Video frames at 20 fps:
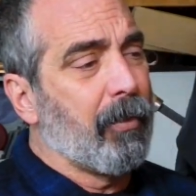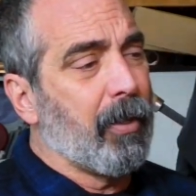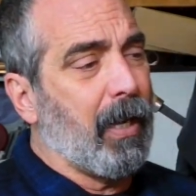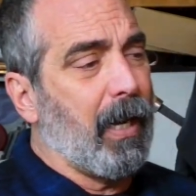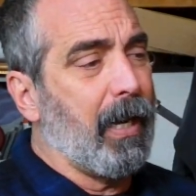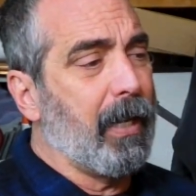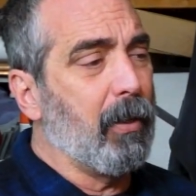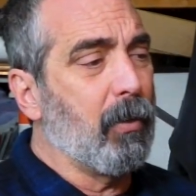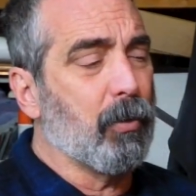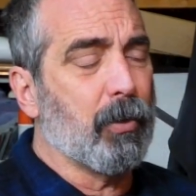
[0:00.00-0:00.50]

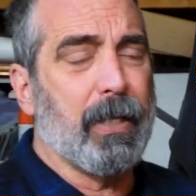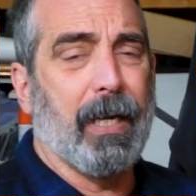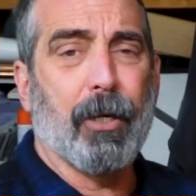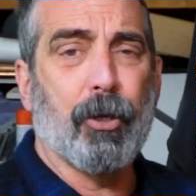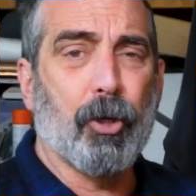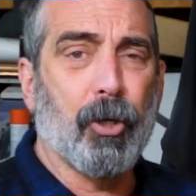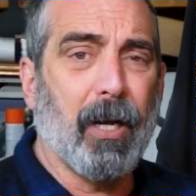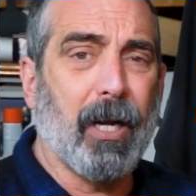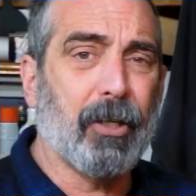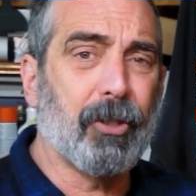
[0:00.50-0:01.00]
I don't take
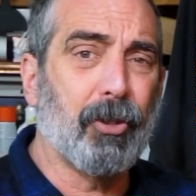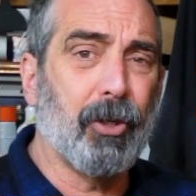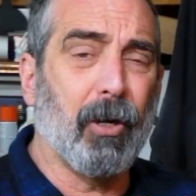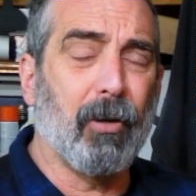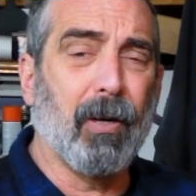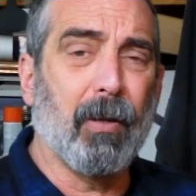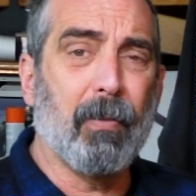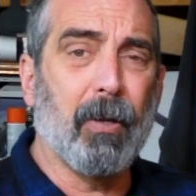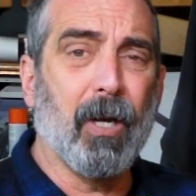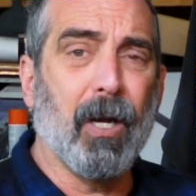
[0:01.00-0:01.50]
shots
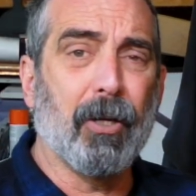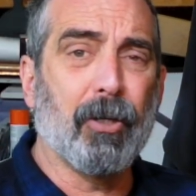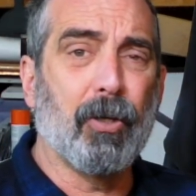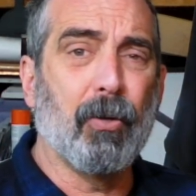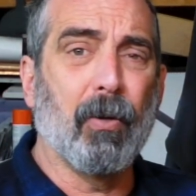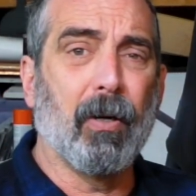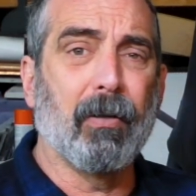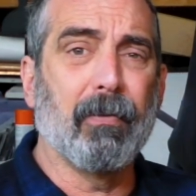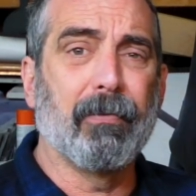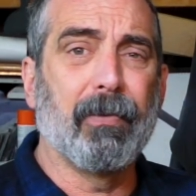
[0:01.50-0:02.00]
generally beyond
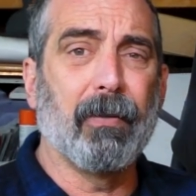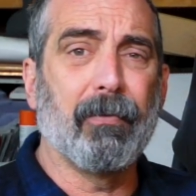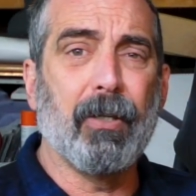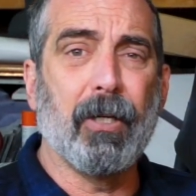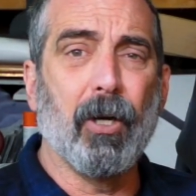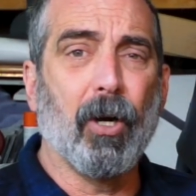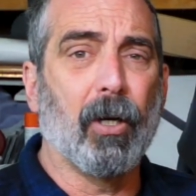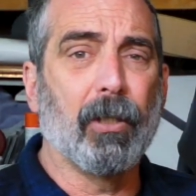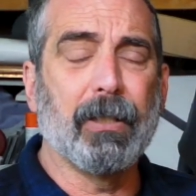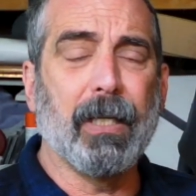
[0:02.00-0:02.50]
250
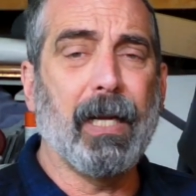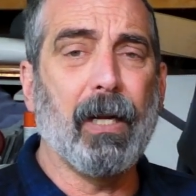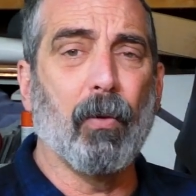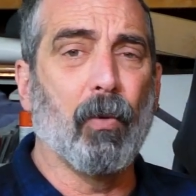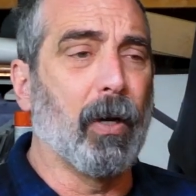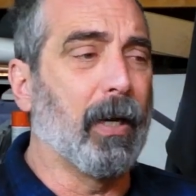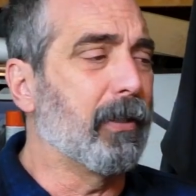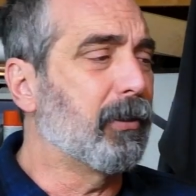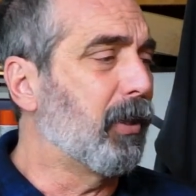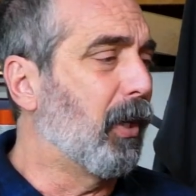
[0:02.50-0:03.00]
yards
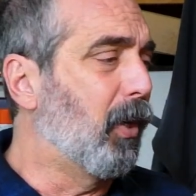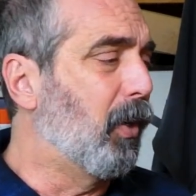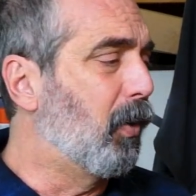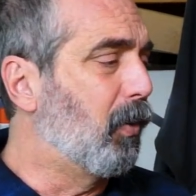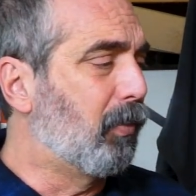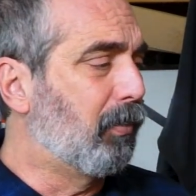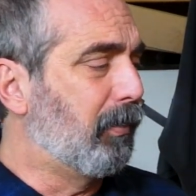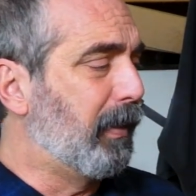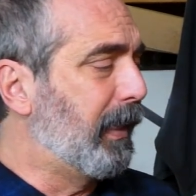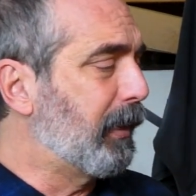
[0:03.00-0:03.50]
anyway.
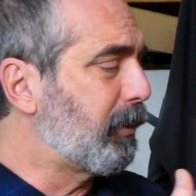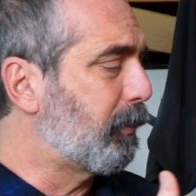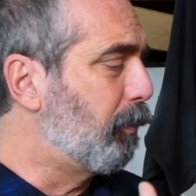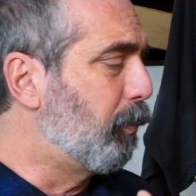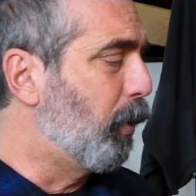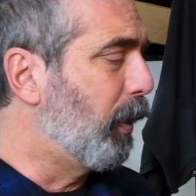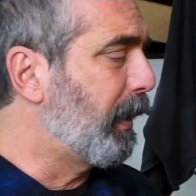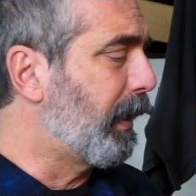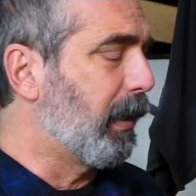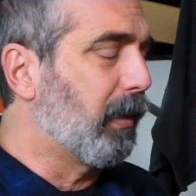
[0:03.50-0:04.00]
So it's
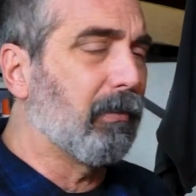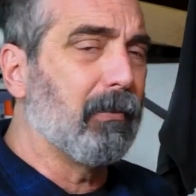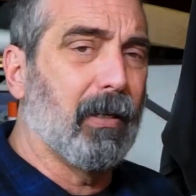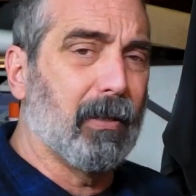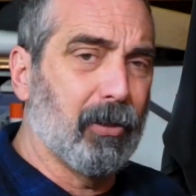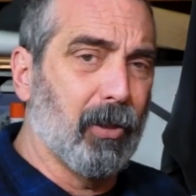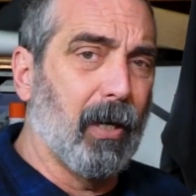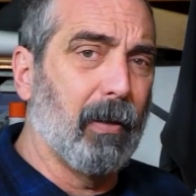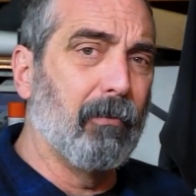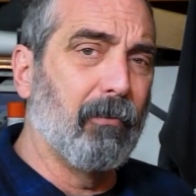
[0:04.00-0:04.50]
brilliant.
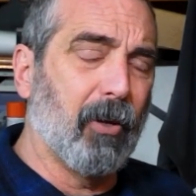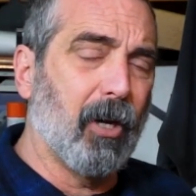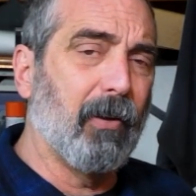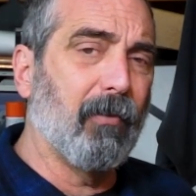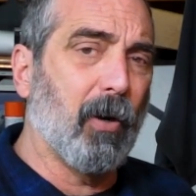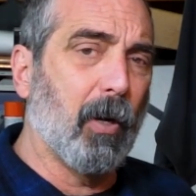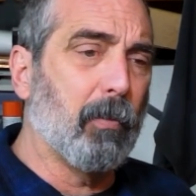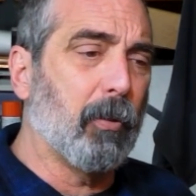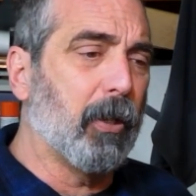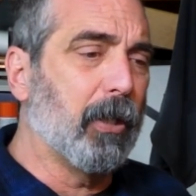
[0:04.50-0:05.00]
So I'm very,
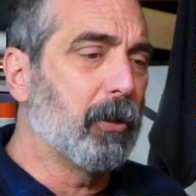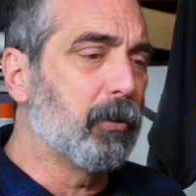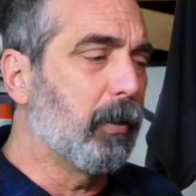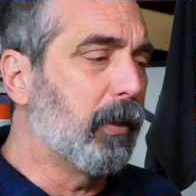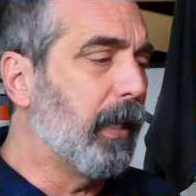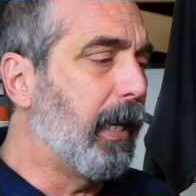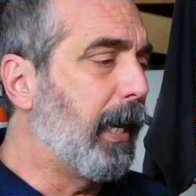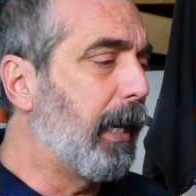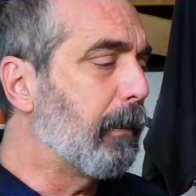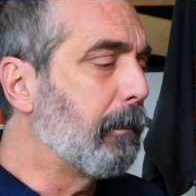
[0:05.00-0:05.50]
very pleased with
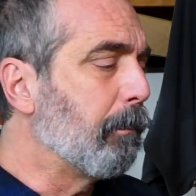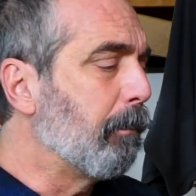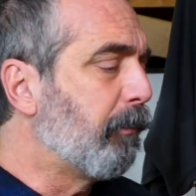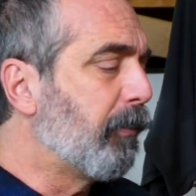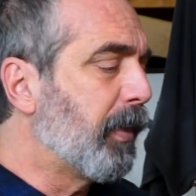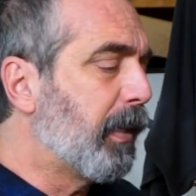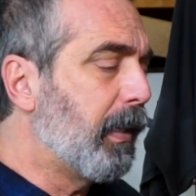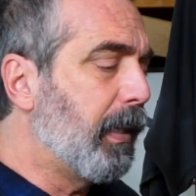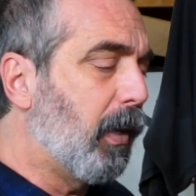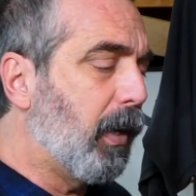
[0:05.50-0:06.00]
that.
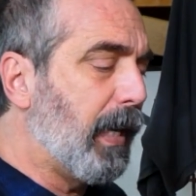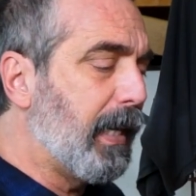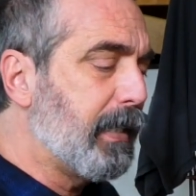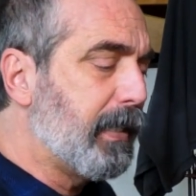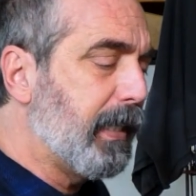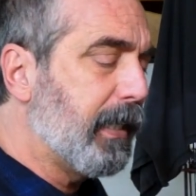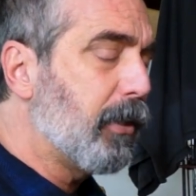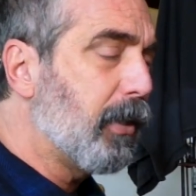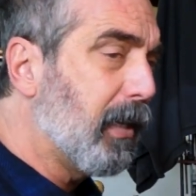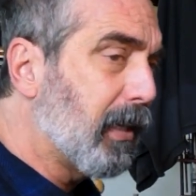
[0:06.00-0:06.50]
Now, I
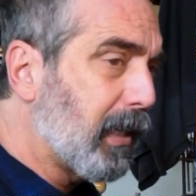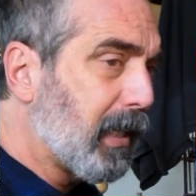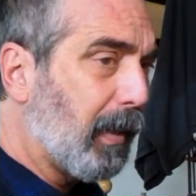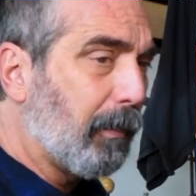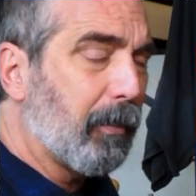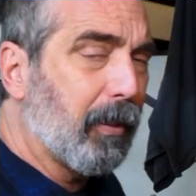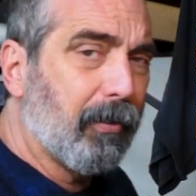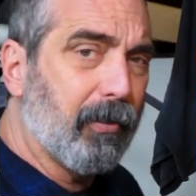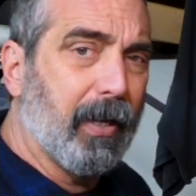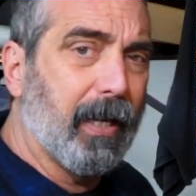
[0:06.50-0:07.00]
did a
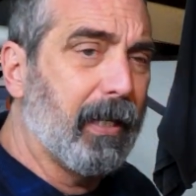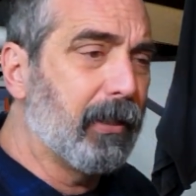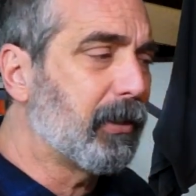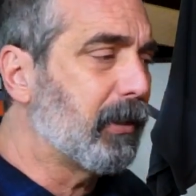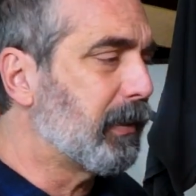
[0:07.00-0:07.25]
couple of things.